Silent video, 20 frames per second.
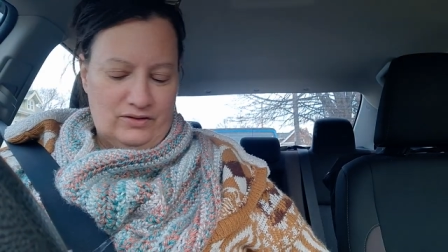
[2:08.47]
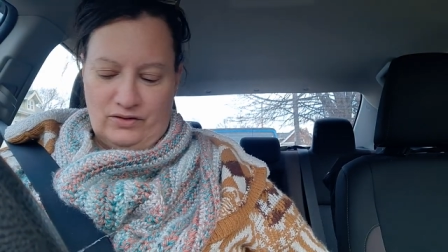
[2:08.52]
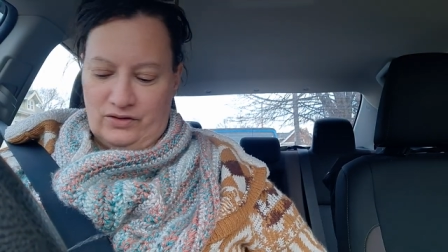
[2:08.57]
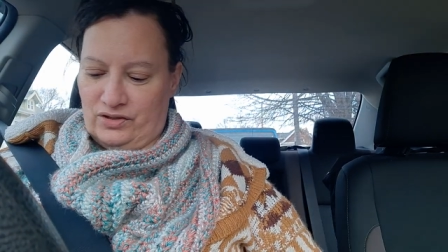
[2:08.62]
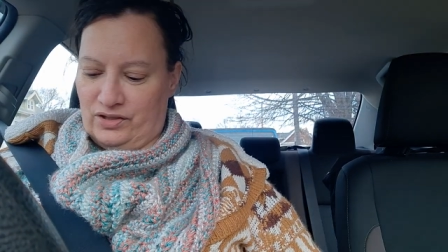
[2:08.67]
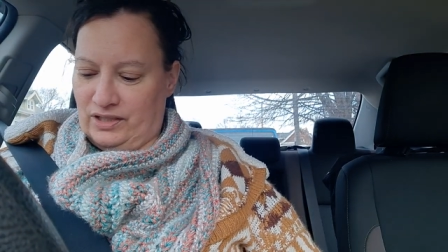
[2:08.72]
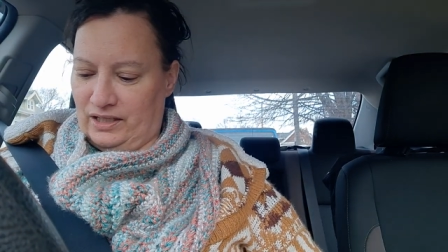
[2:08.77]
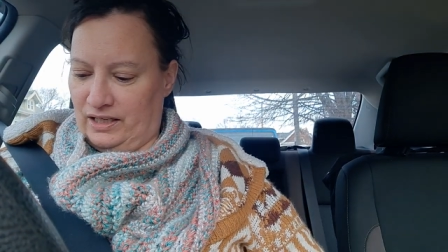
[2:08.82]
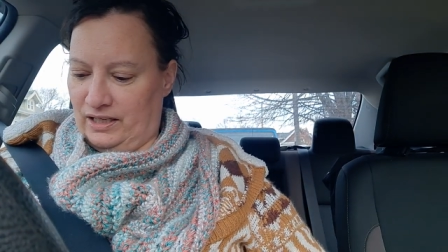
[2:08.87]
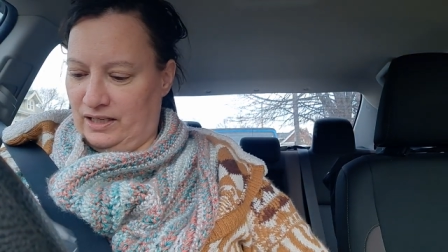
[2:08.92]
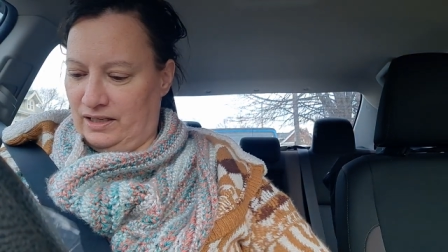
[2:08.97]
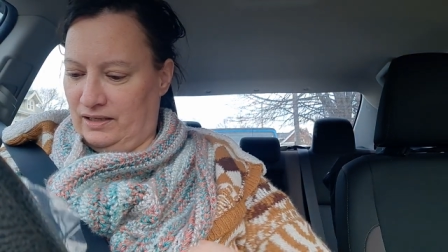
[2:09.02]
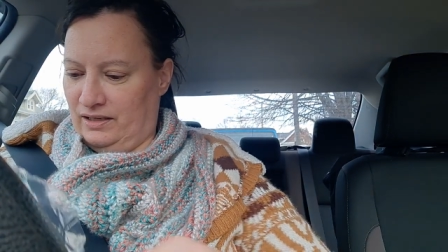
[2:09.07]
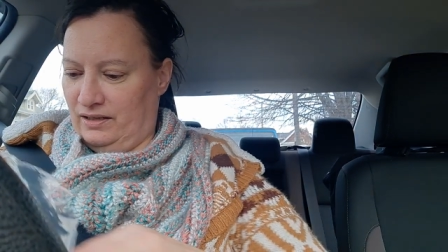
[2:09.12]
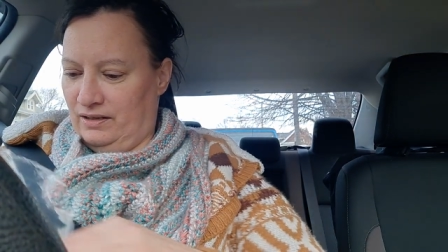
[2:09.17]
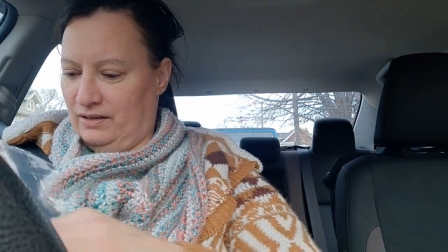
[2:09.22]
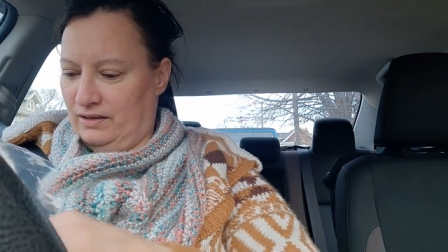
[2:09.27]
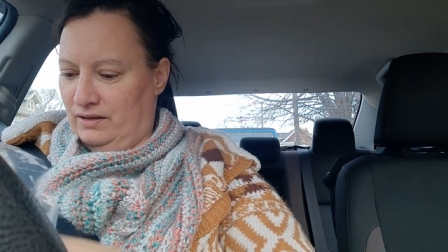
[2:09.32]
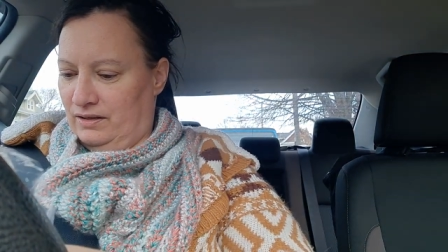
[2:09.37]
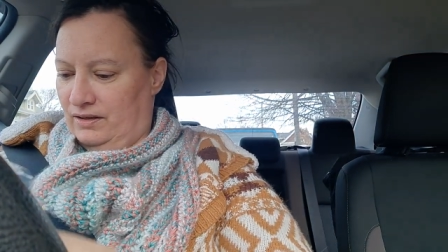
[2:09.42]
There's
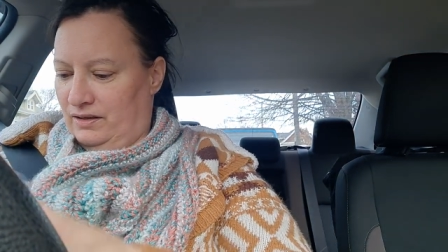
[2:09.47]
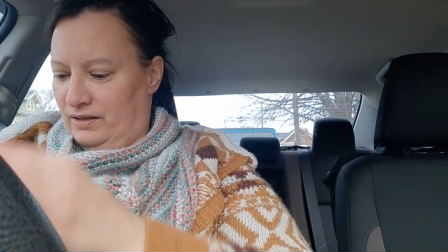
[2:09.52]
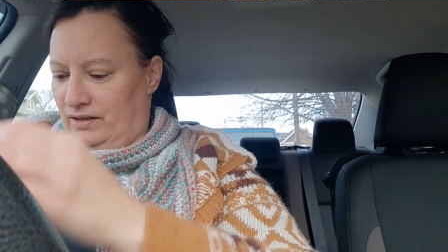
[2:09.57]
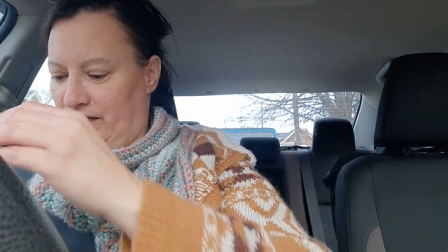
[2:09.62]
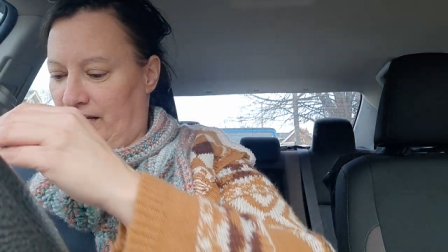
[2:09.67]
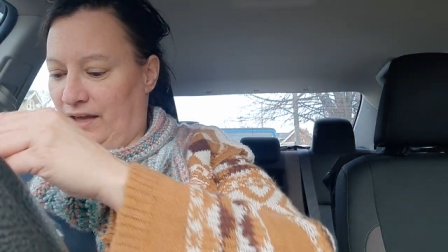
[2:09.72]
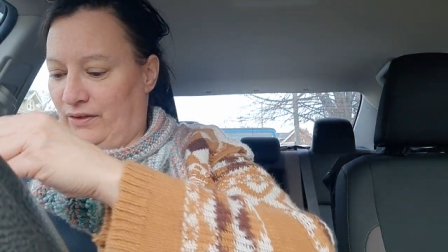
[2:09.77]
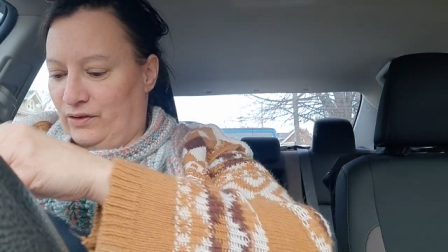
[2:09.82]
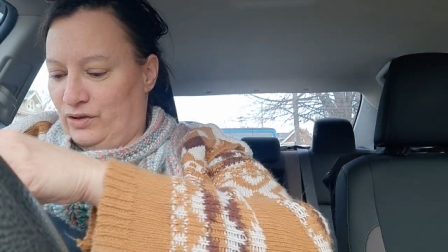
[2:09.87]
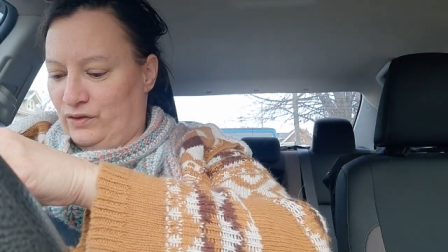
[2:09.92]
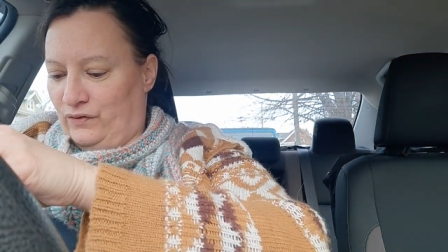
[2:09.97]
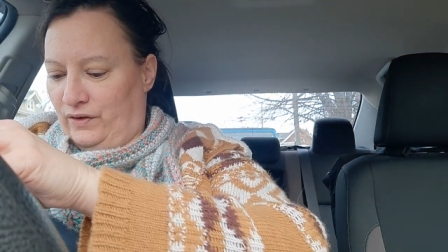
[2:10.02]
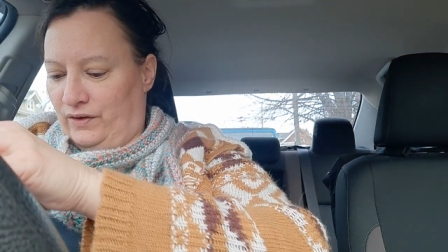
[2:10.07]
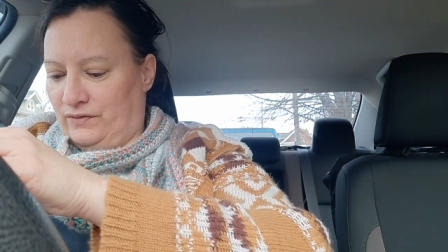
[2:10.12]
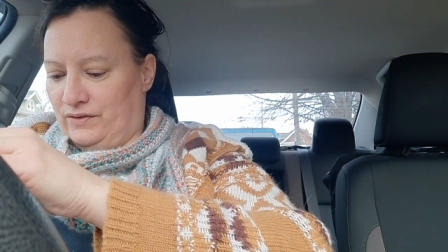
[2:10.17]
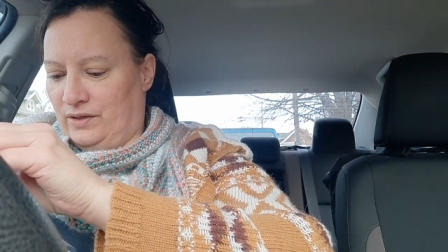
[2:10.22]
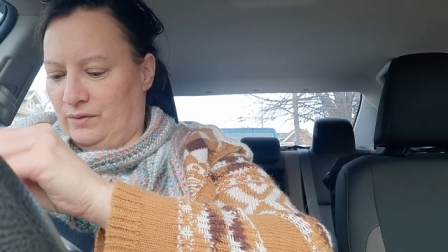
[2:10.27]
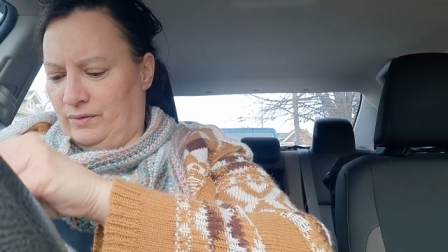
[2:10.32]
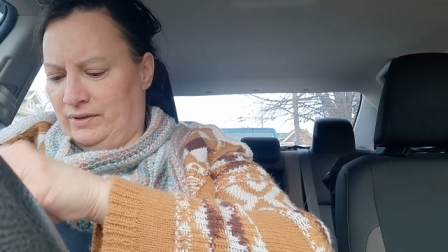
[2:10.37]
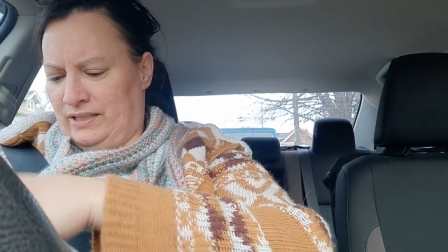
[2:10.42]
10. Yeah, there's
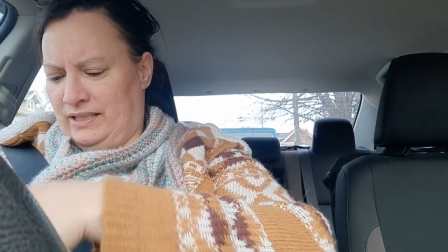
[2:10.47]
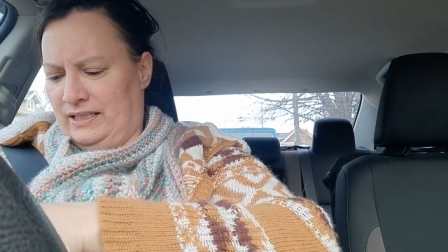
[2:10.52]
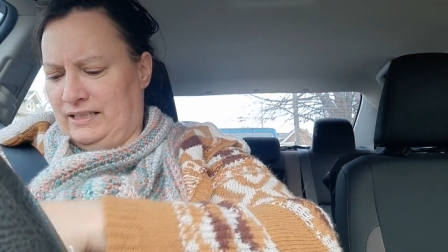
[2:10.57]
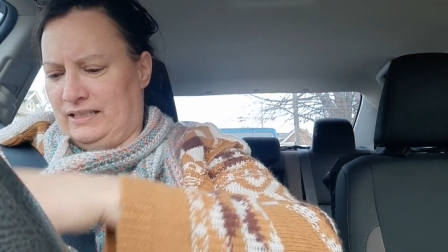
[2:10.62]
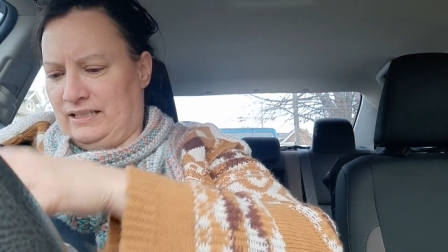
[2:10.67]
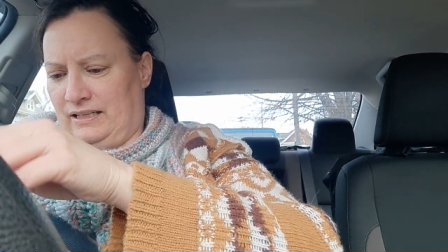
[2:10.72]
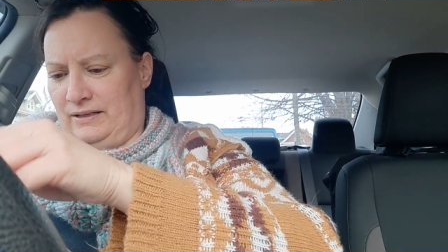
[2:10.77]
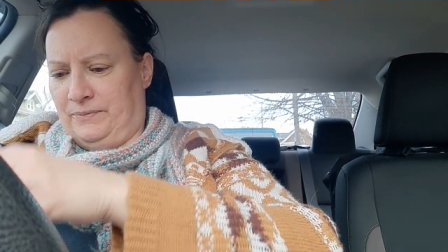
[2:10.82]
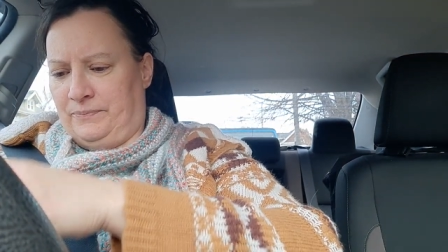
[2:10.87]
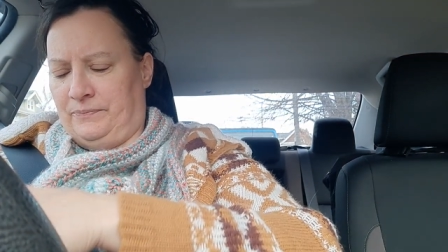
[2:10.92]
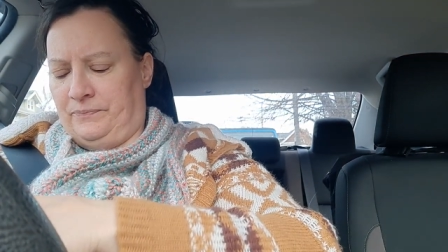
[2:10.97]
50. What's this?